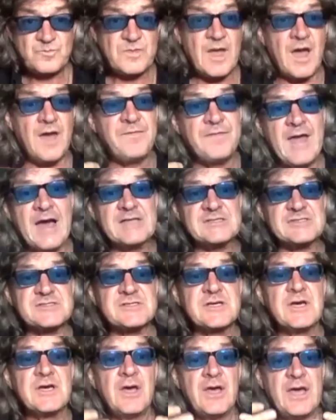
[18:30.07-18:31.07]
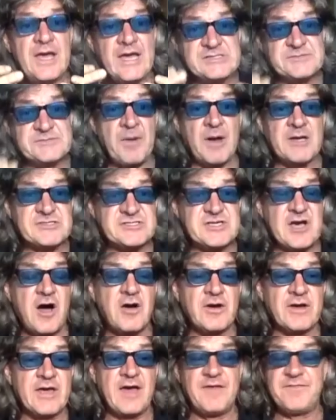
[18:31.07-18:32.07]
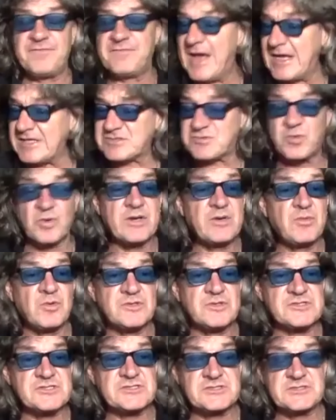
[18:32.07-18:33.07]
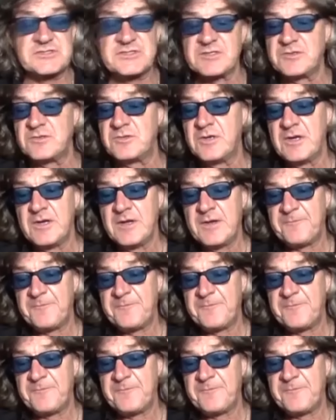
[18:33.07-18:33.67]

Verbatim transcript: and that's he's my target, and that's what he wants to do."